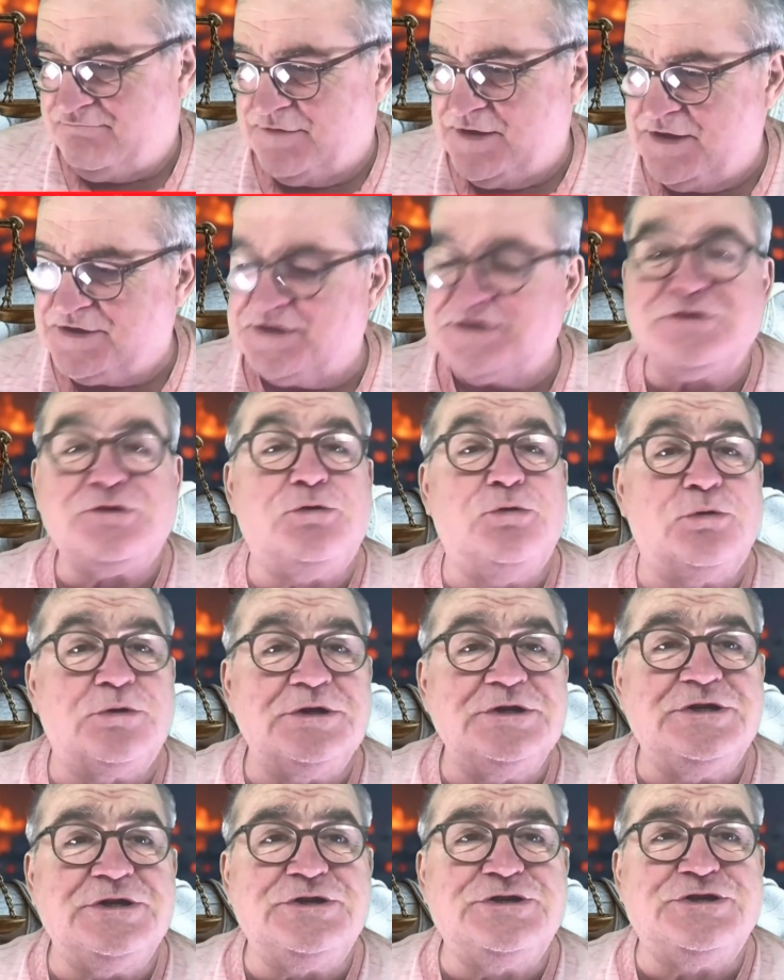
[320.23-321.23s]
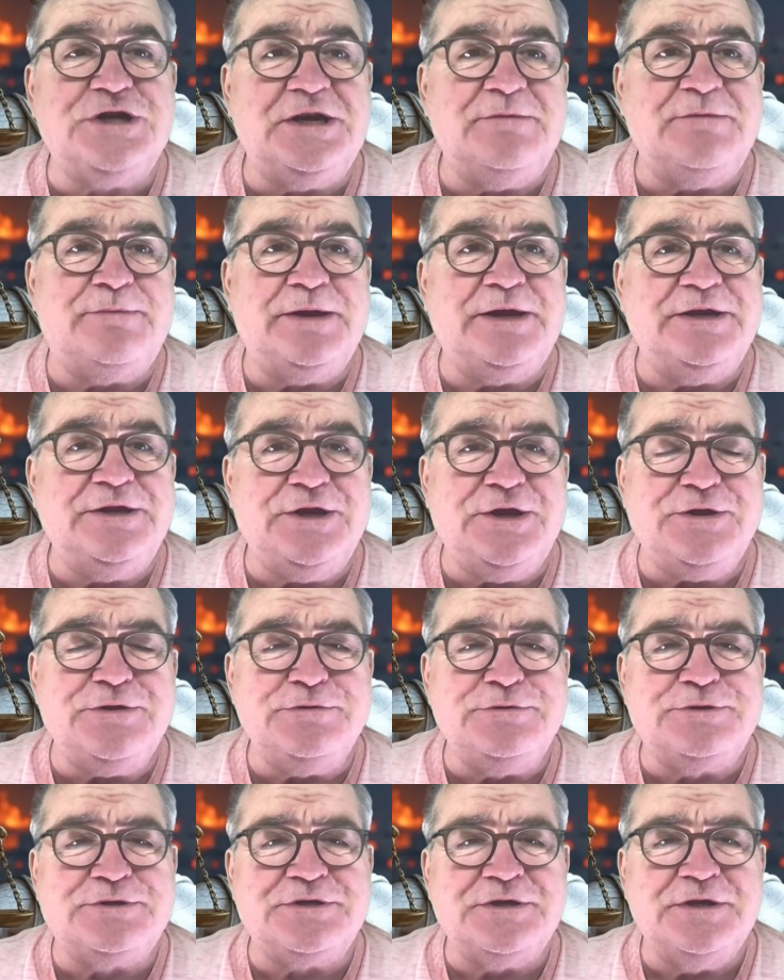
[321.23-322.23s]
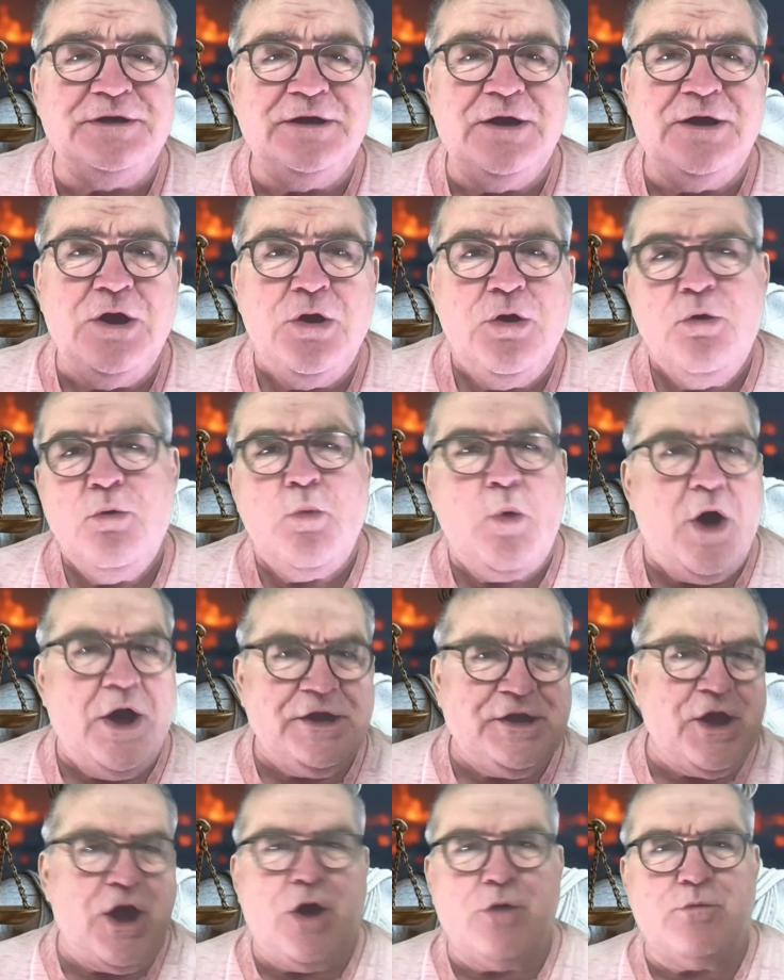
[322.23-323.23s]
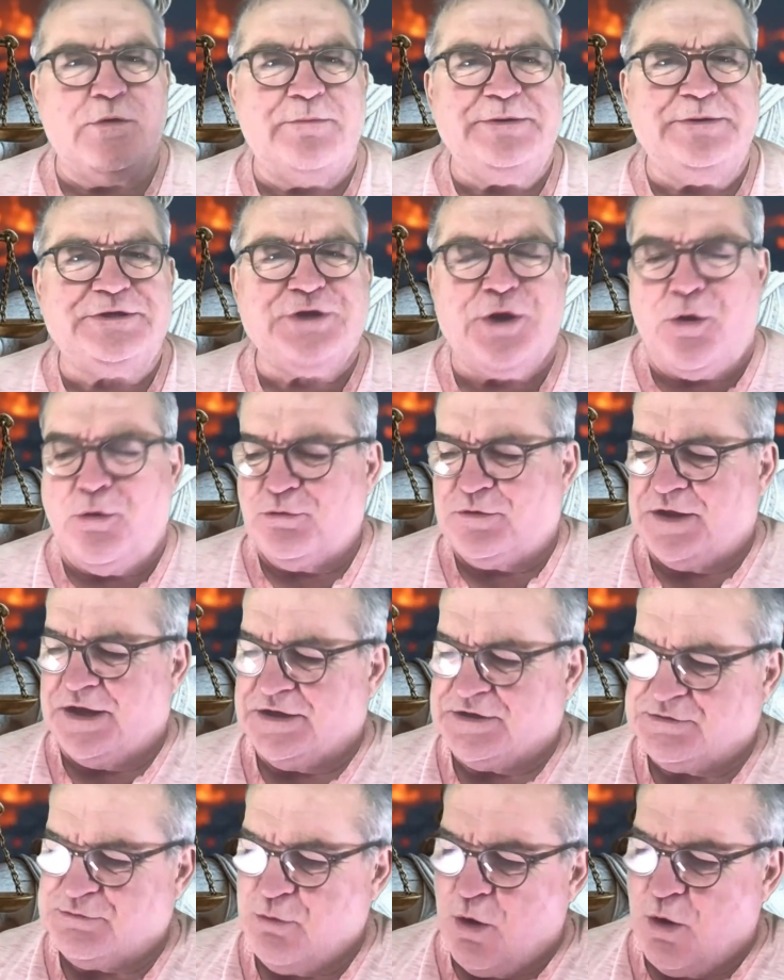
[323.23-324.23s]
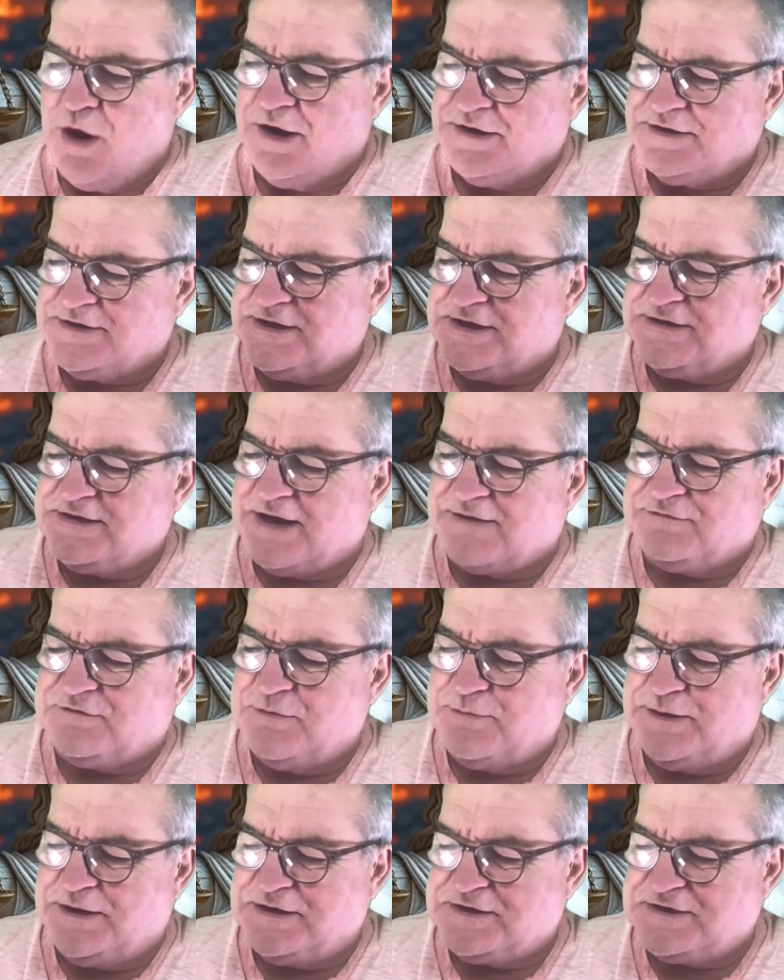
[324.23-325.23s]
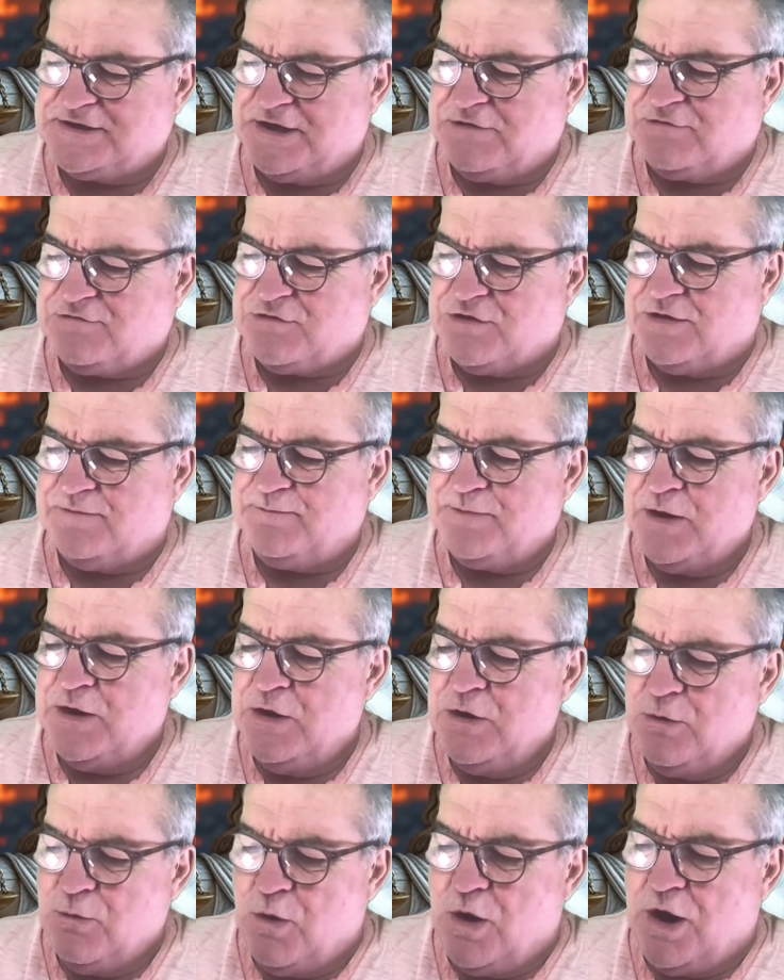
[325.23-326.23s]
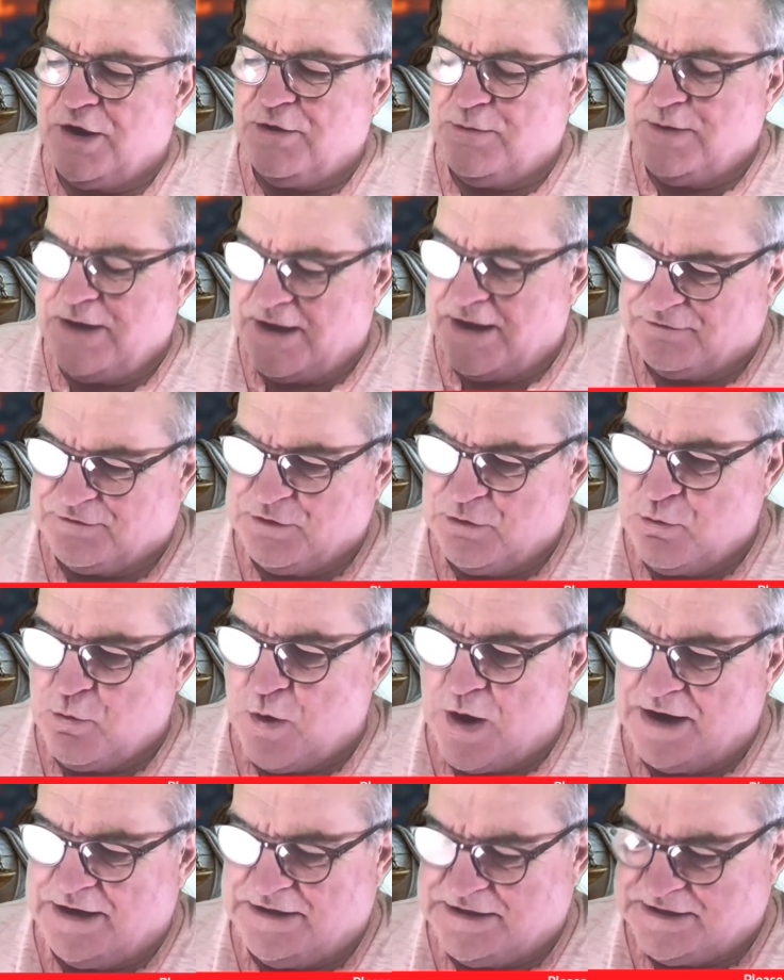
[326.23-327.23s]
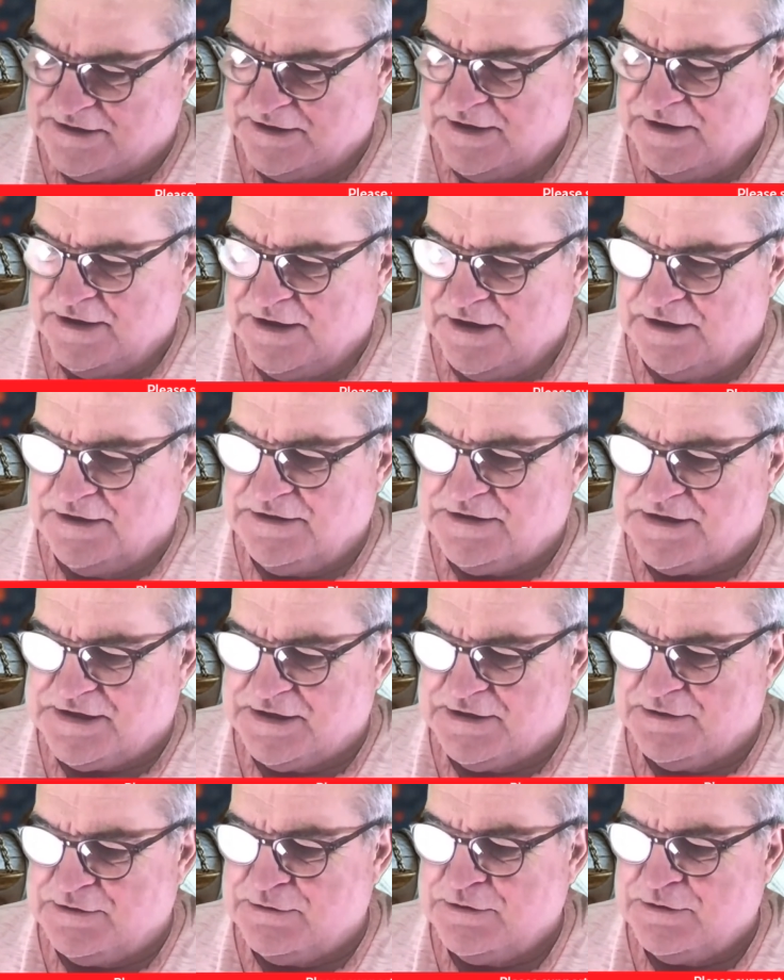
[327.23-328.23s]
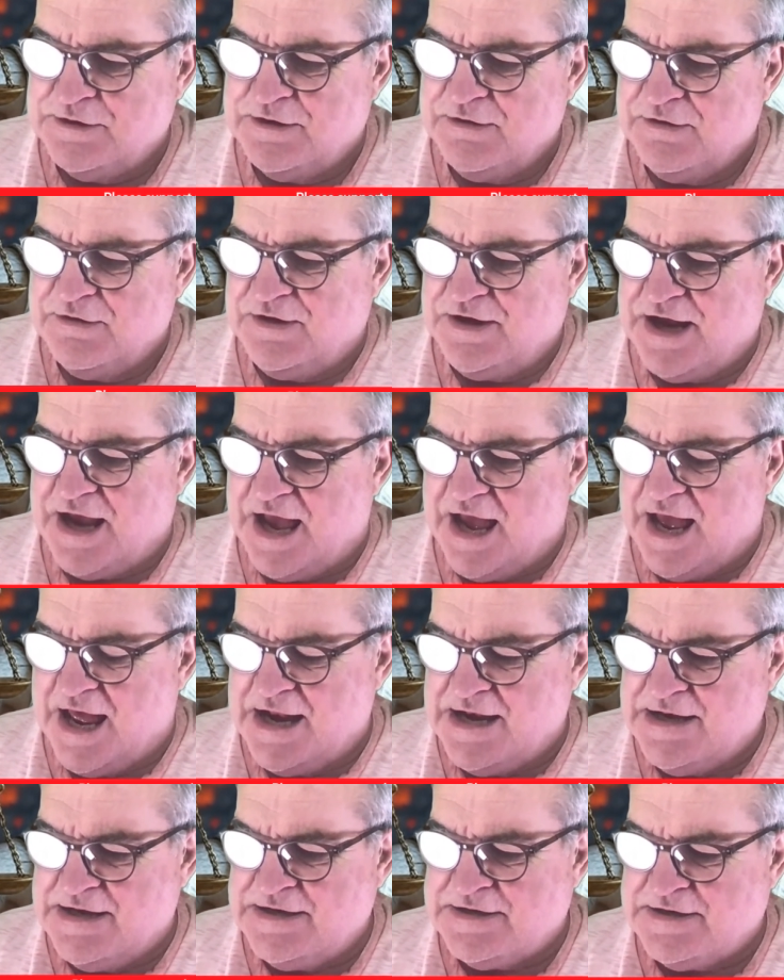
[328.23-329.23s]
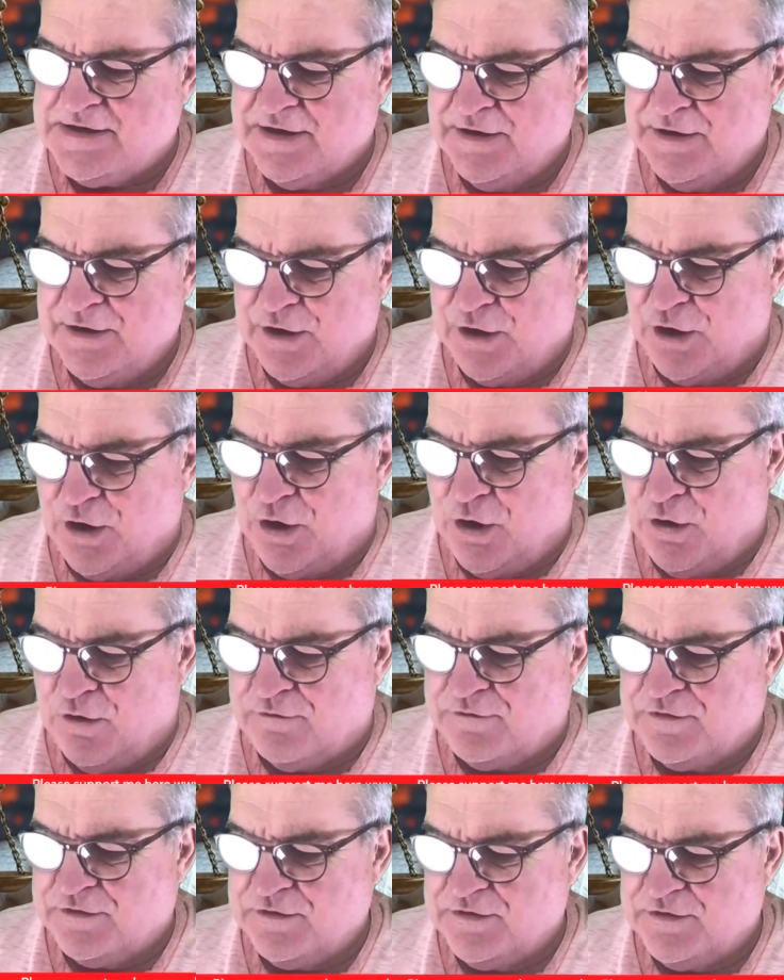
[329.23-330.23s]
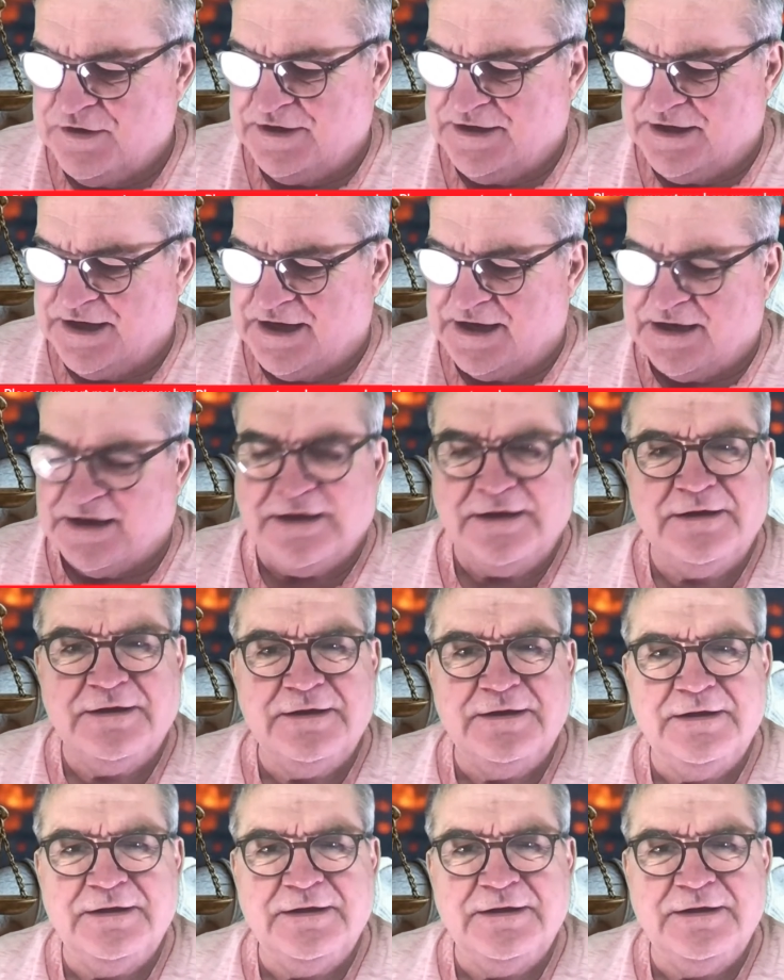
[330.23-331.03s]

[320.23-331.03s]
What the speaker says: This is according to GB News. Why can't we be told this? Why does this have to be a secret? Why do we have to wait until the end of the year?